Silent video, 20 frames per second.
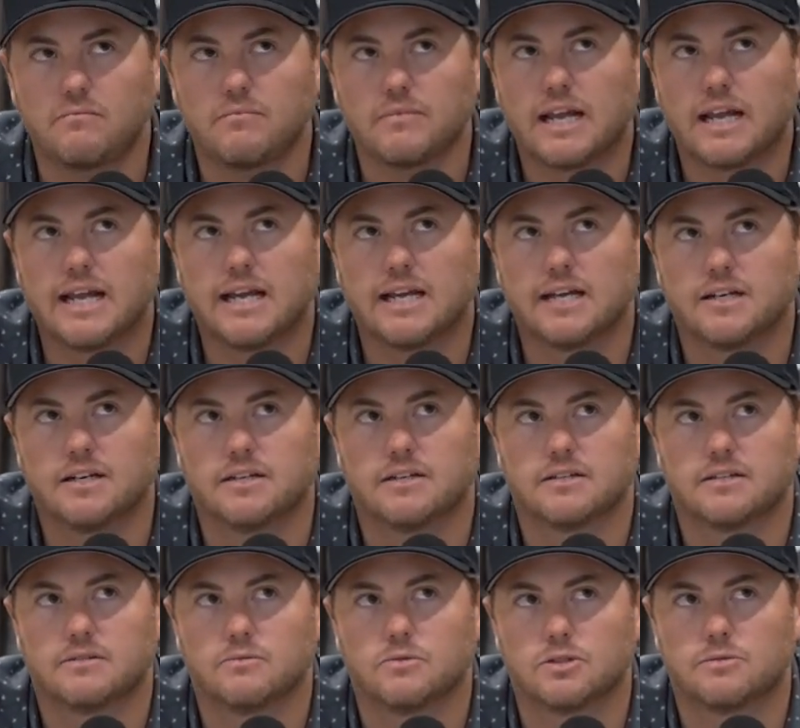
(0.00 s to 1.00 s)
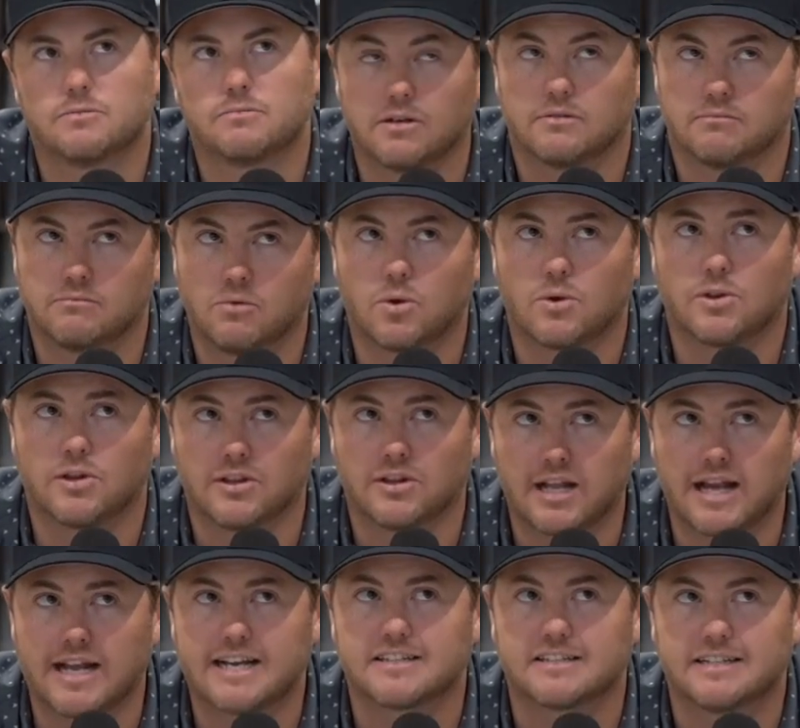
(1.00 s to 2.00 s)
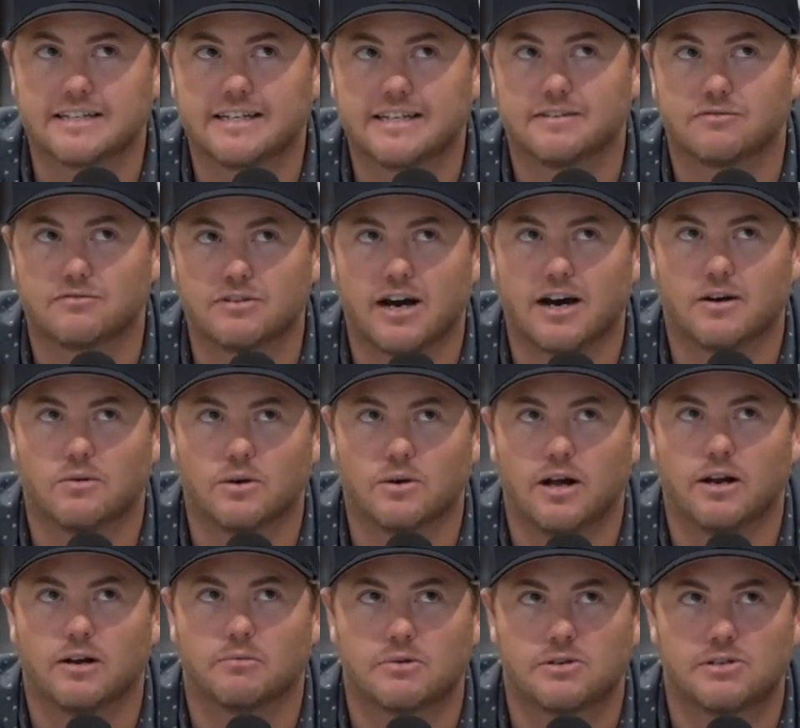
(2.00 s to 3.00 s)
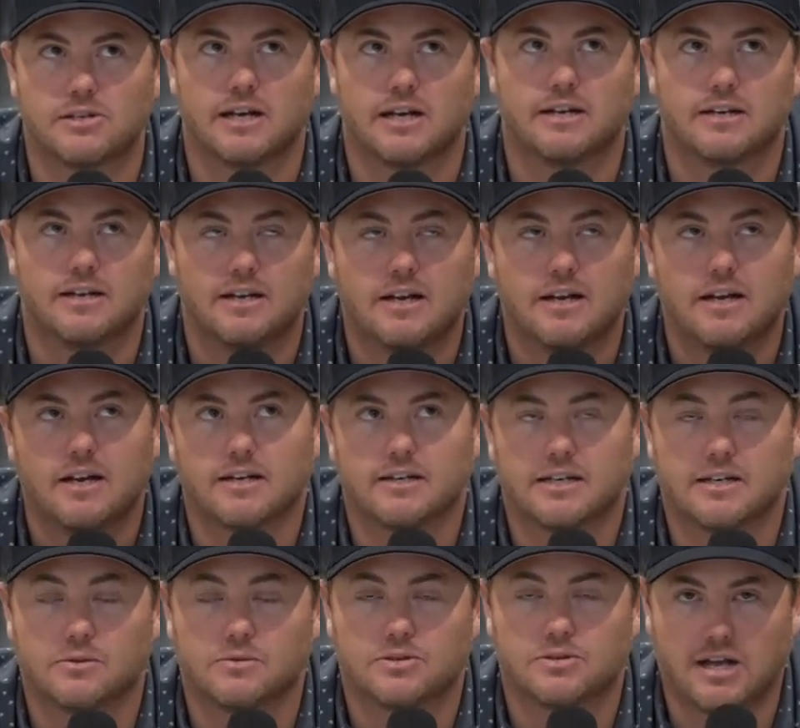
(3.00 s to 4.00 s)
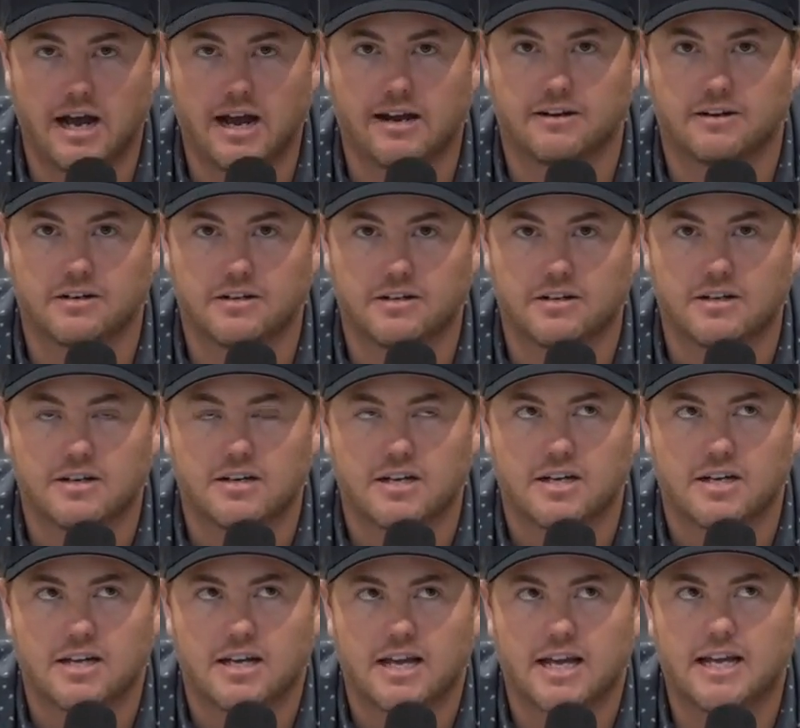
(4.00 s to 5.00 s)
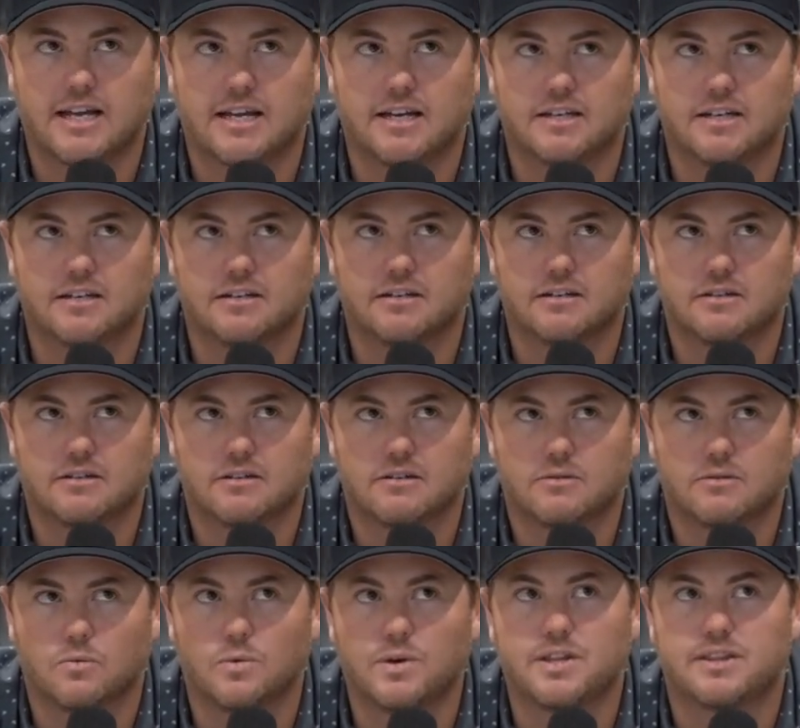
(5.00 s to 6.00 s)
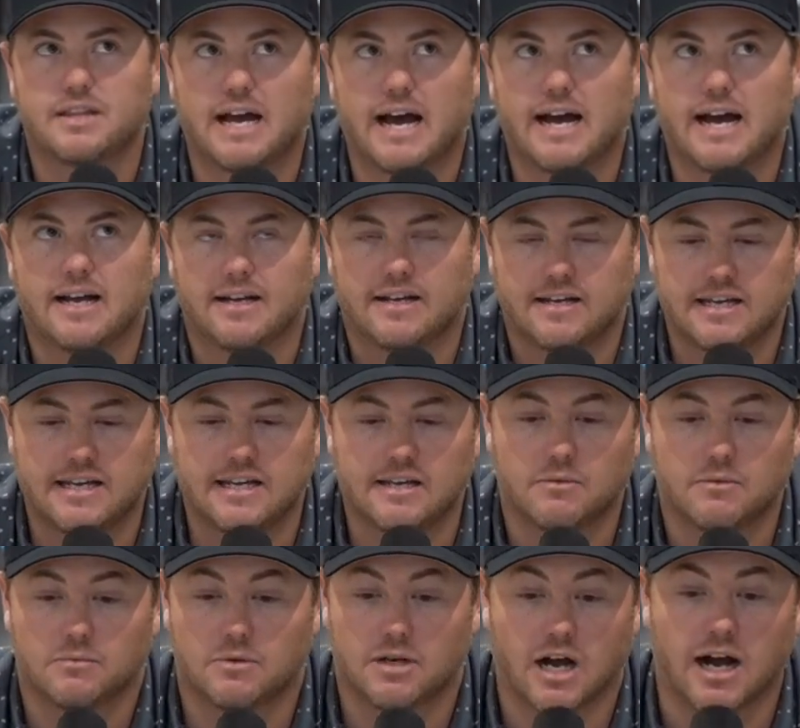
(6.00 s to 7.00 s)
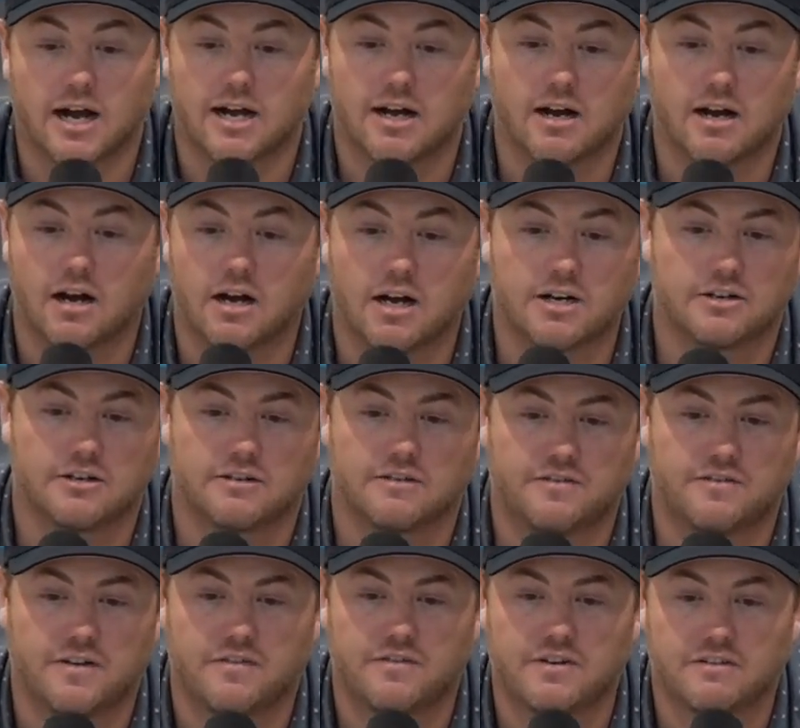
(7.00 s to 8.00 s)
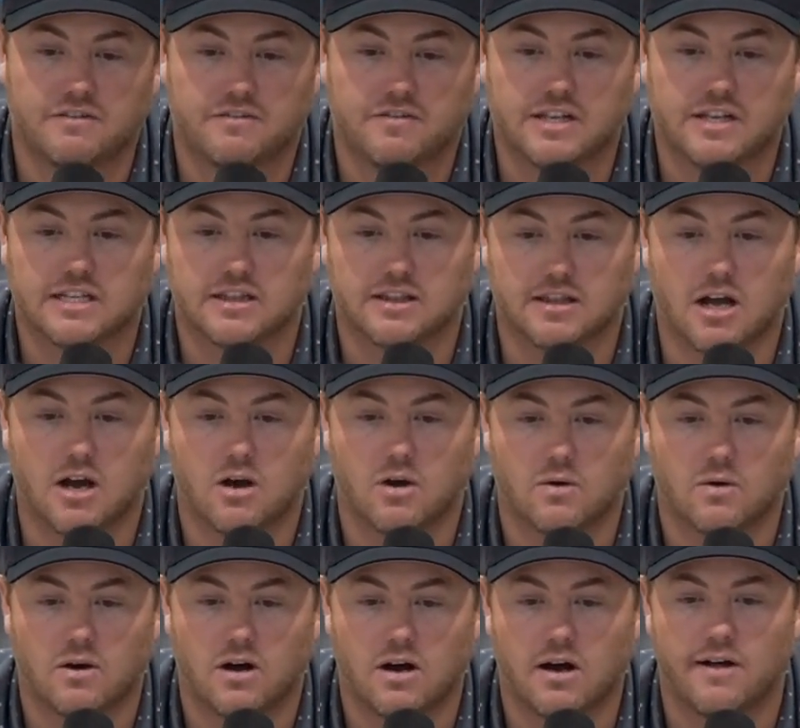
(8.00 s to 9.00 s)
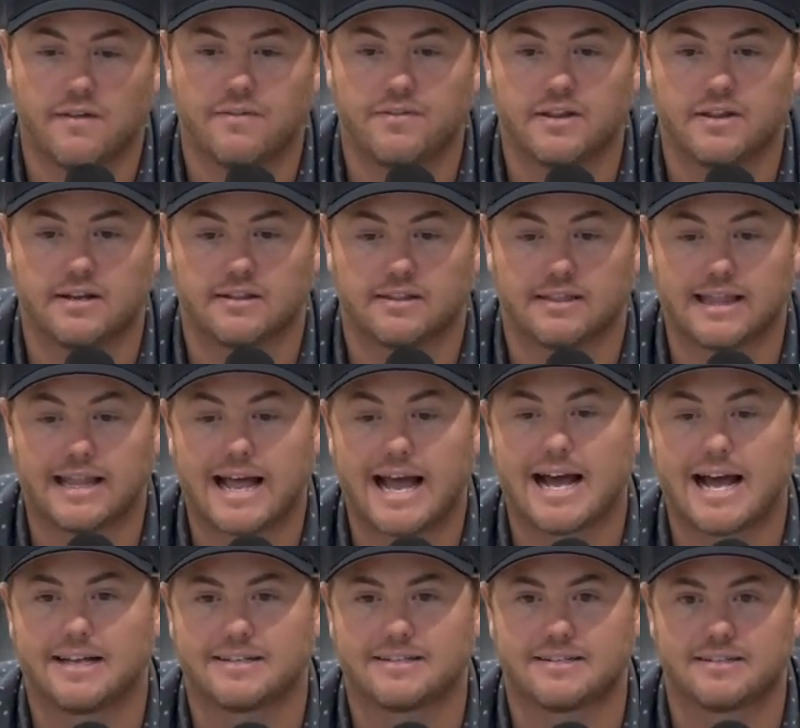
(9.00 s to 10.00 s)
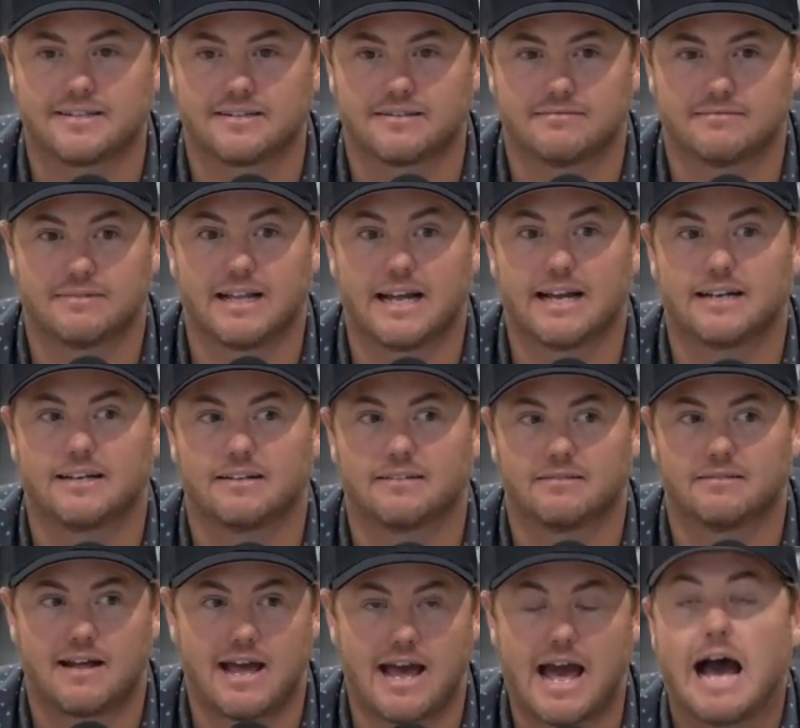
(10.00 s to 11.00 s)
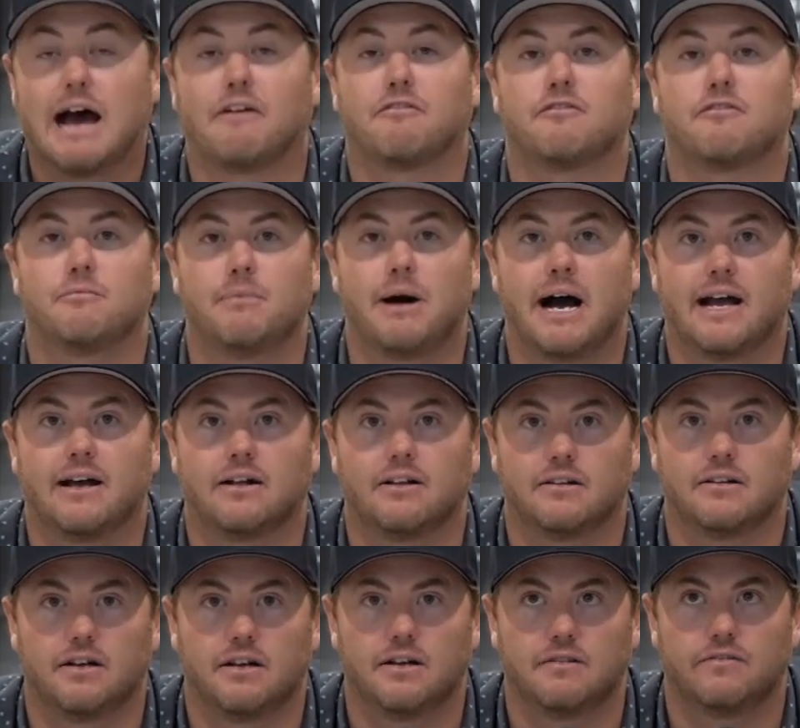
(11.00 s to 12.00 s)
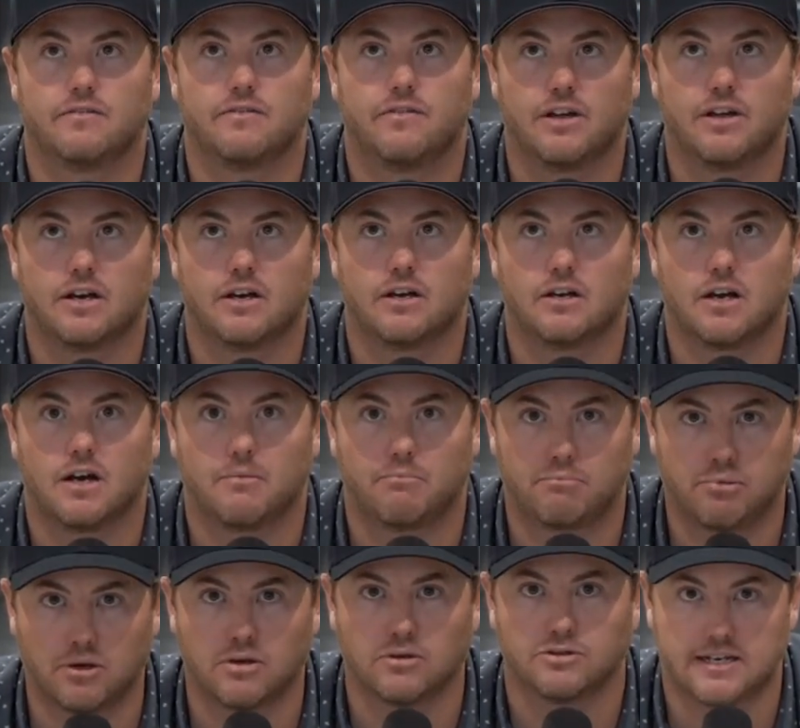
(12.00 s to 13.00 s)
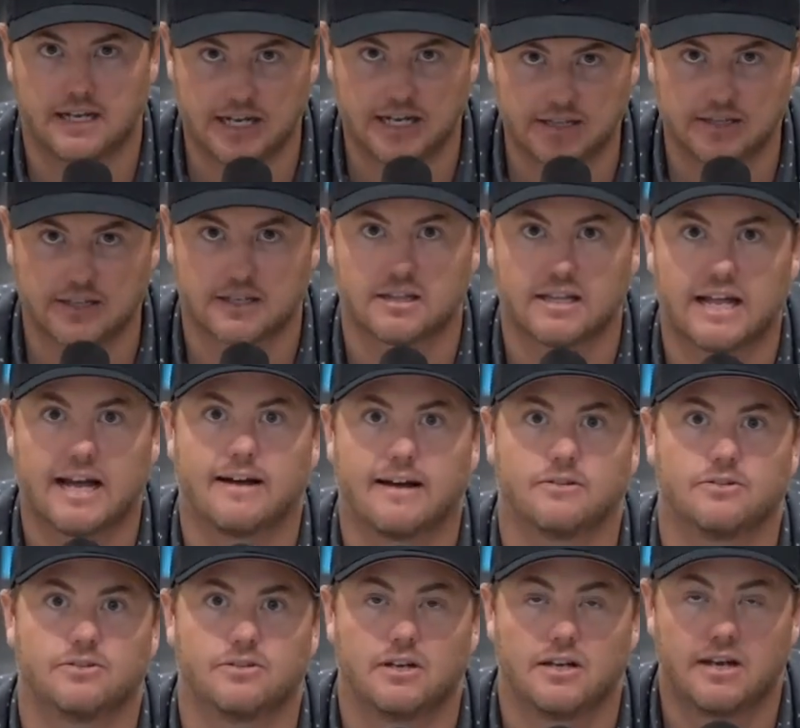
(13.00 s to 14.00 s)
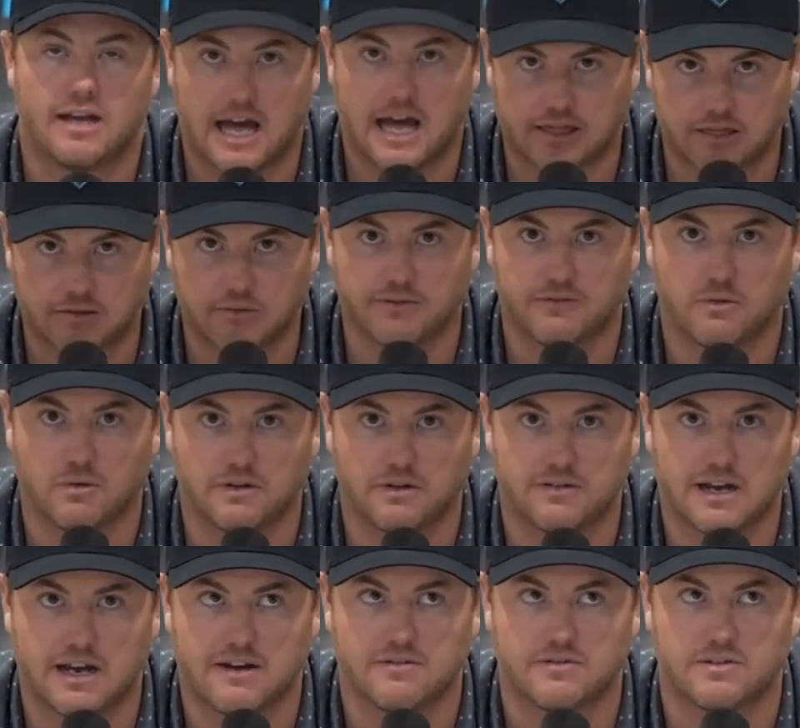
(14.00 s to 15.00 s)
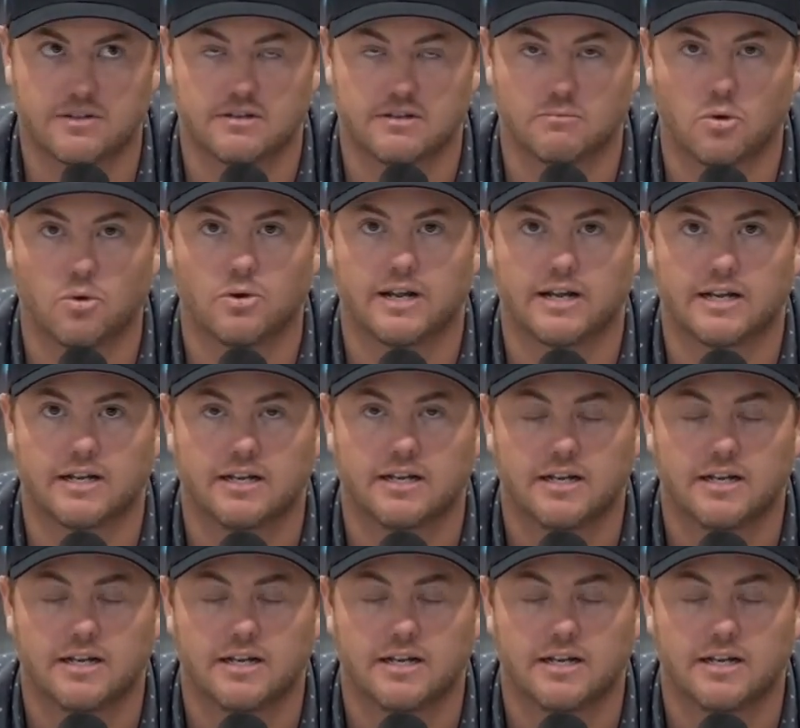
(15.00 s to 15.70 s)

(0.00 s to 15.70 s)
and was more than likely, if not 100%, he was tired. And with that, he got 150 feet low on the last like half mile of the approach in the clouds at 3:45 in the morning.